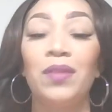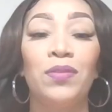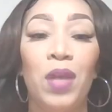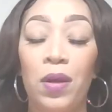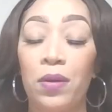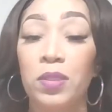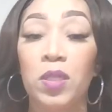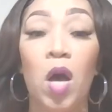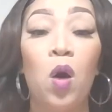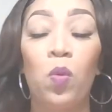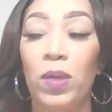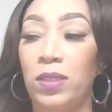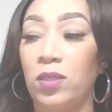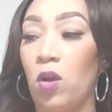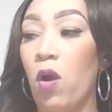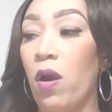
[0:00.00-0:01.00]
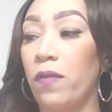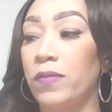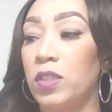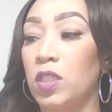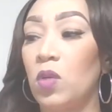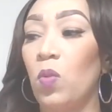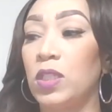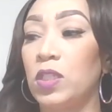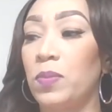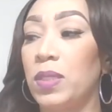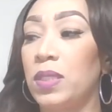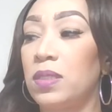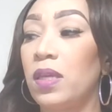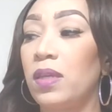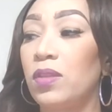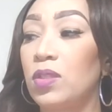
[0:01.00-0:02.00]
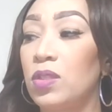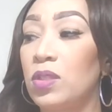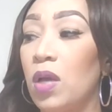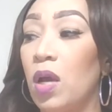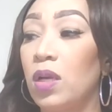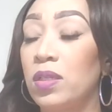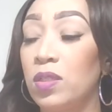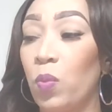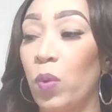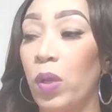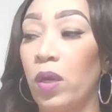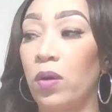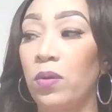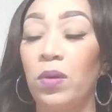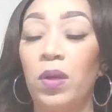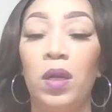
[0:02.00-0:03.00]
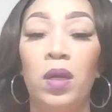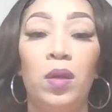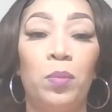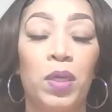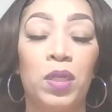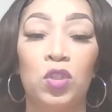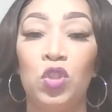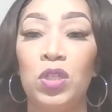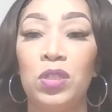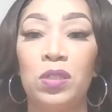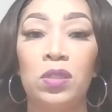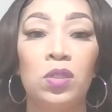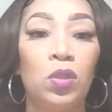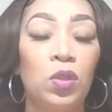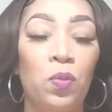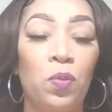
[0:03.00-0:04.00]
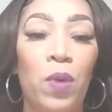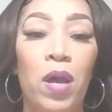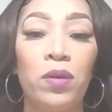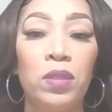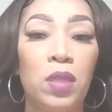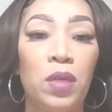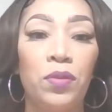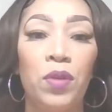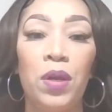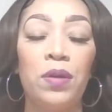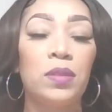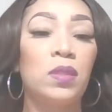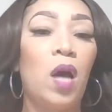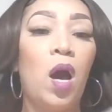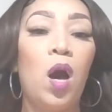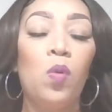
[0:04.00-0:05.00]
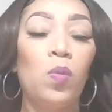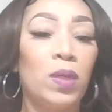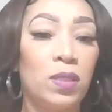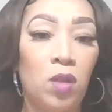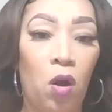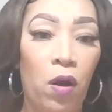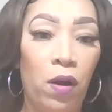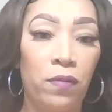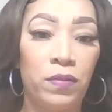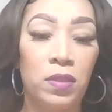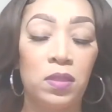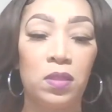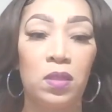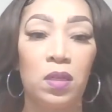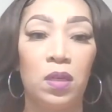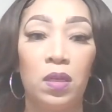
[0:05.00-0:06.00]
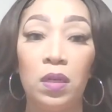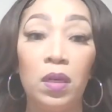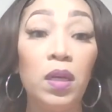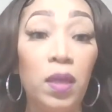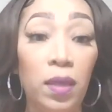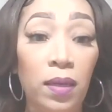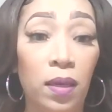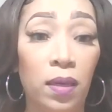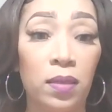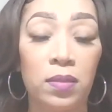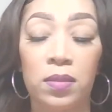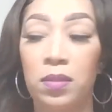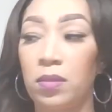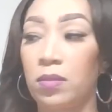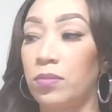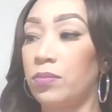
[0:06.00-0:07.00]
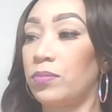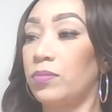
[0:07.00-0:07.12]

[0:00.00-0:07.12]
There is always a harvest. He wants me to say this as well. Because Jesus looked around, he said, there is always a harvest. It is.